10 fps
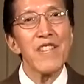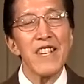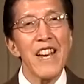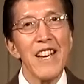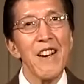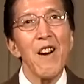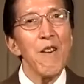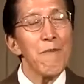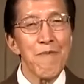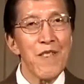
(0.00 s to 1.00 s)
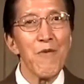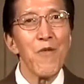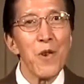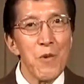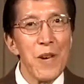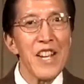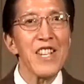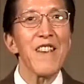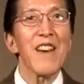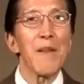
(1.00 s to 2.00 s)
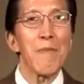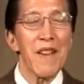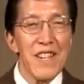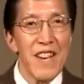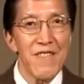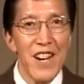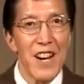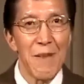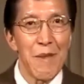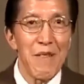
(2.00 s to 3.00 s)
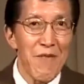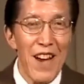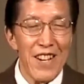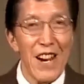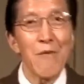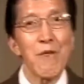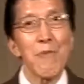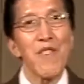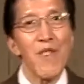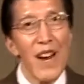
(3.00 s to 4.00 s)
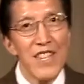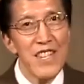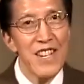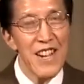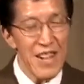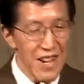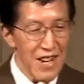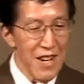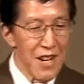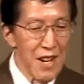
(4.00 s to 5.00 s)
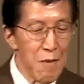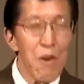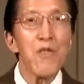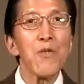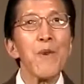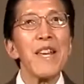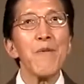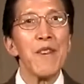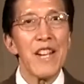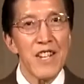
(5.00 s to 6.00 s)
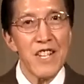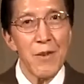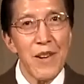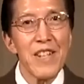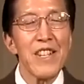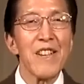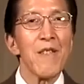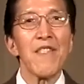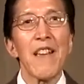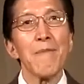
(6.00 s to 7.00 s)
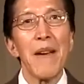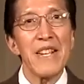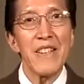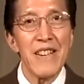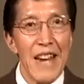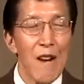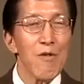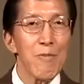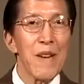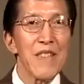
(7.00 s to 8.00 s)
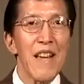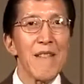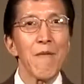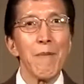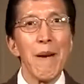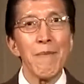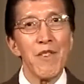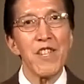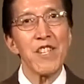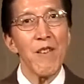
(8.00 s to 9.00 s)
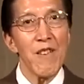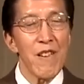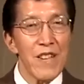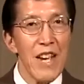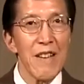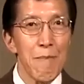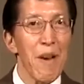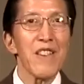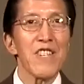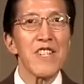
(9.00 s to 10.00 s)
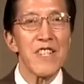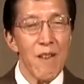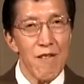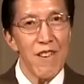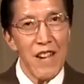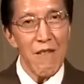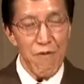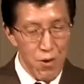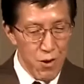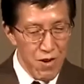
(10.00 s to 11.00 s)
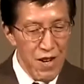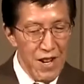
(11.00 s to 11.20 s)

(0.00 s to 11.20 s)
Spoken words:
say, oh, 4 weeks, I've got plenty of time. In fact, I was procrastinating. Well, 3 weeks during dinner, they'd make the announcement that, remember, start looking, pledges, start looking for